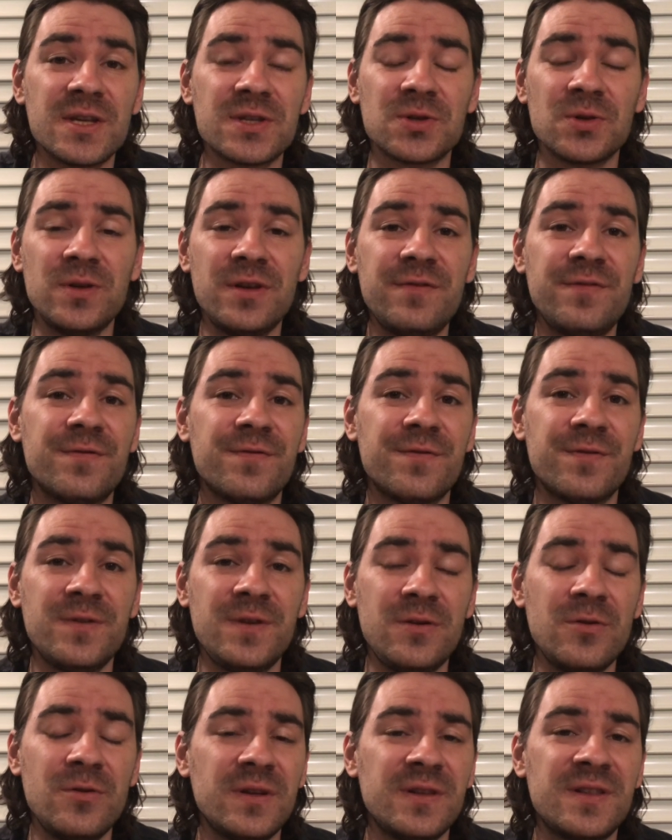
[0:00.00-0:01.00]
So if
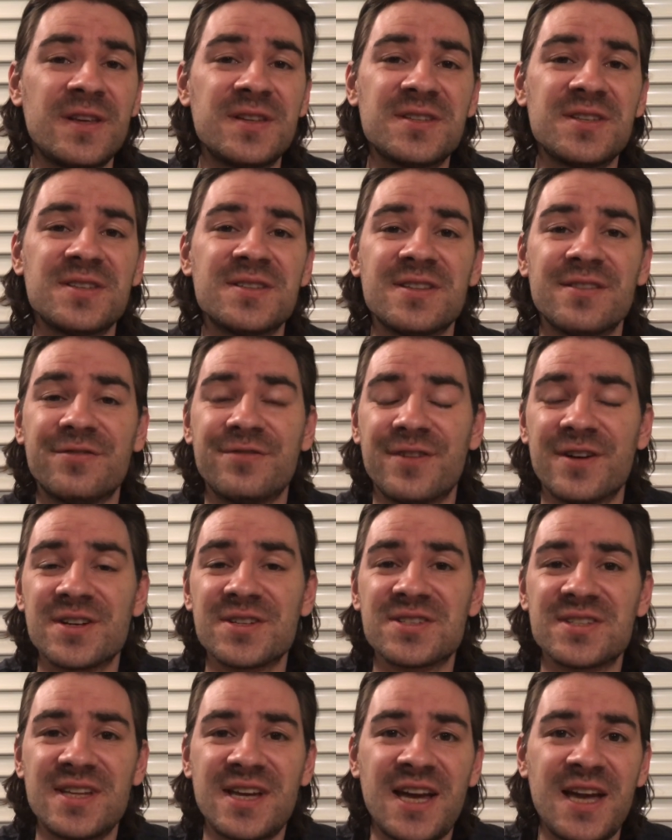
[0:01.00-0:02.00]
this is the
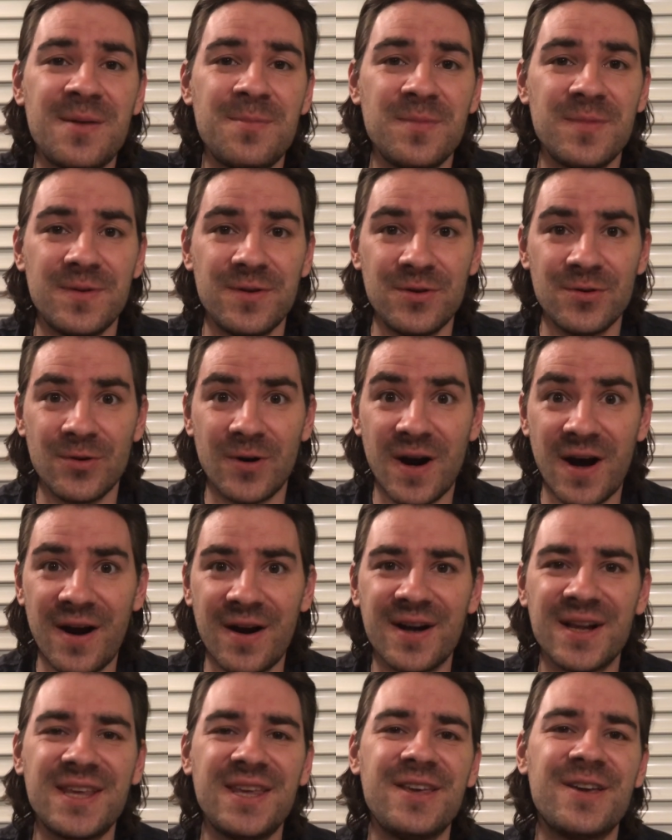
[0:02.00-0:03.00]
first time you
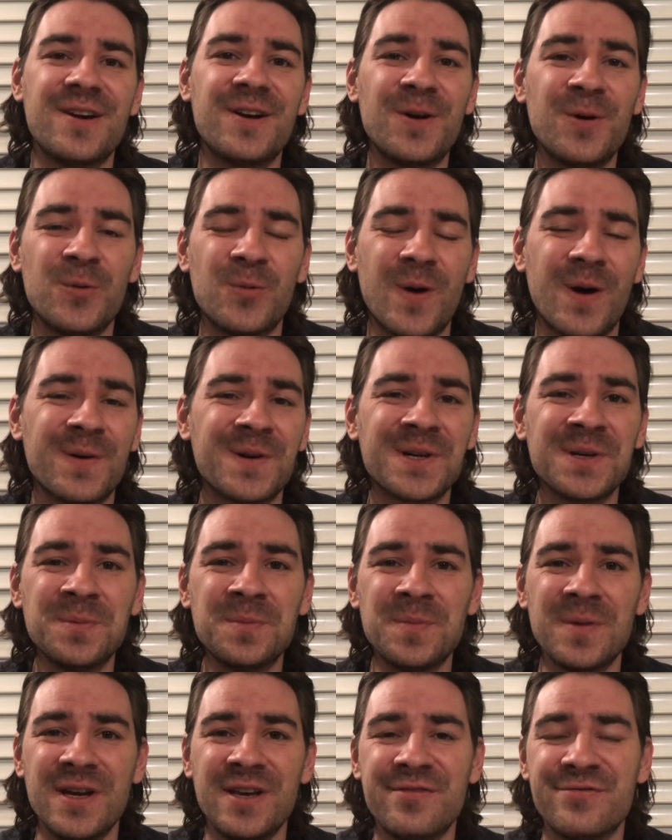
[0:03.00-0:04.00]
are here,
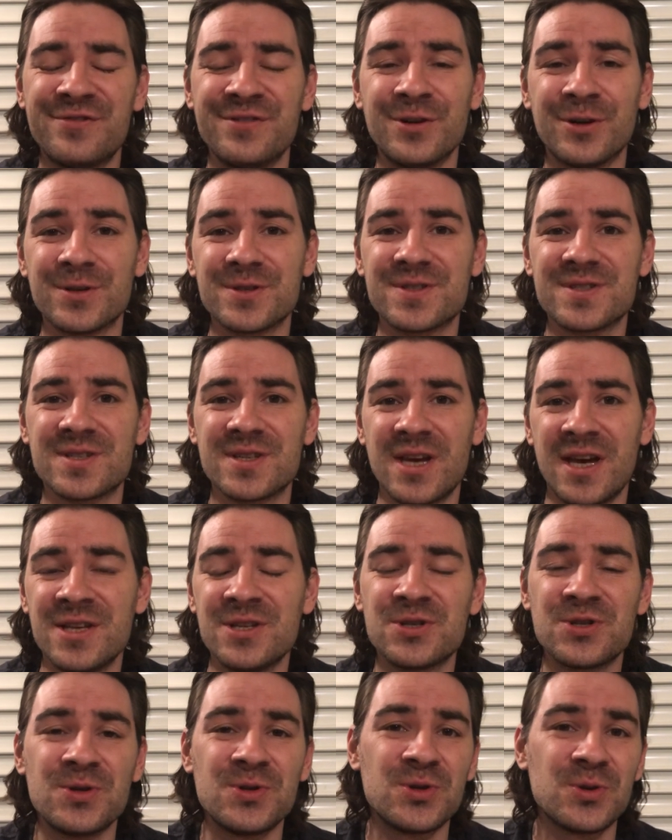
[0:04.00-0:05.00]
welcome. If not,
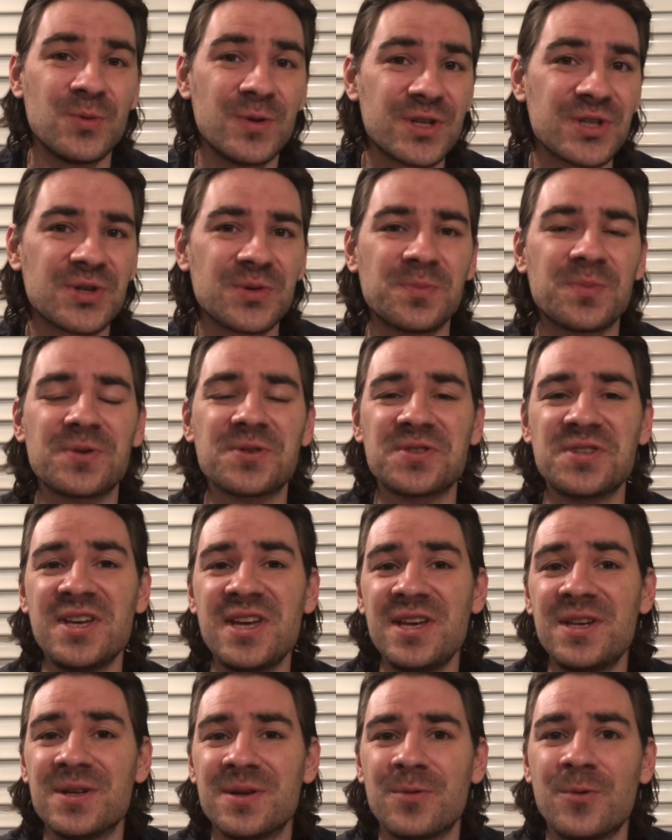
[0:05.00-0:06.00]
and should you wish to
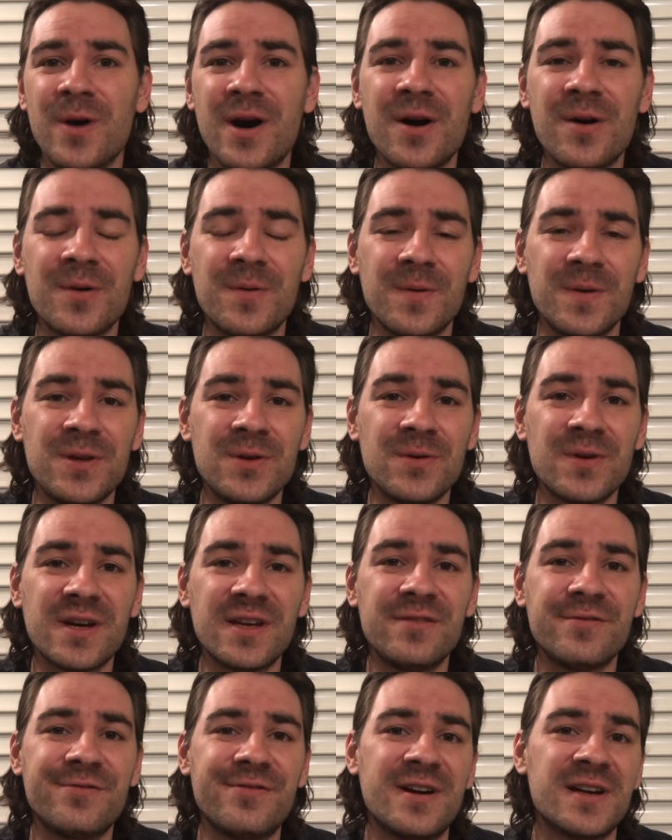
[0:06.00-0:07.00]
proceed, well, you
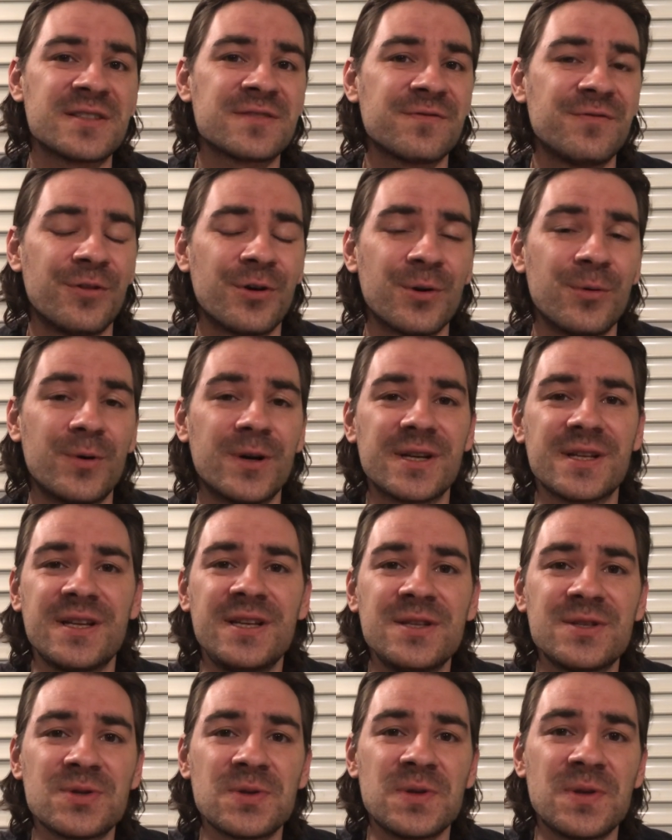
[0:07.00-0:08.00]
can fast forward
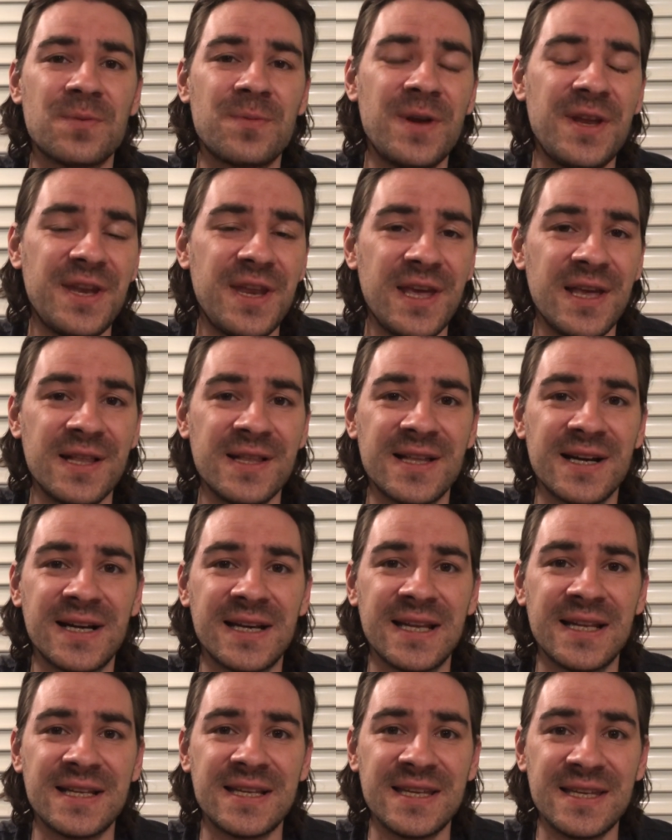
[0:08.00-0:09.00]
into the reading
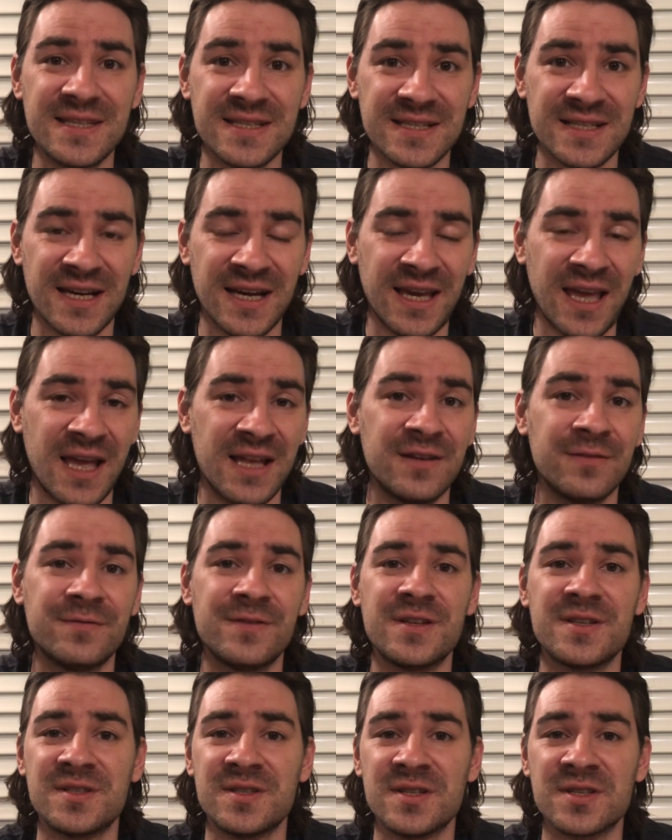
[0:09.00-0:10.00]
that it is ahead
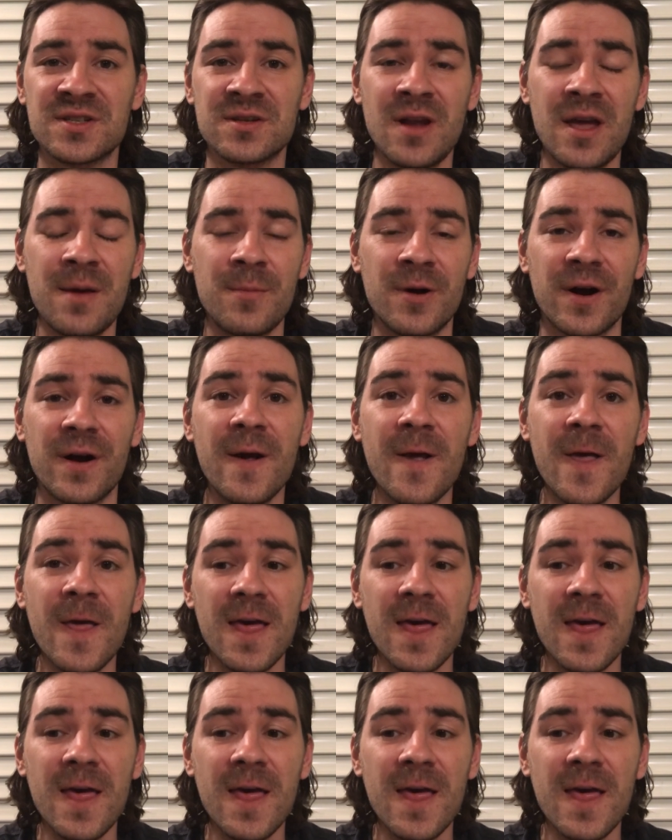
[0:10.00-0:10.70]
of this disclaimer.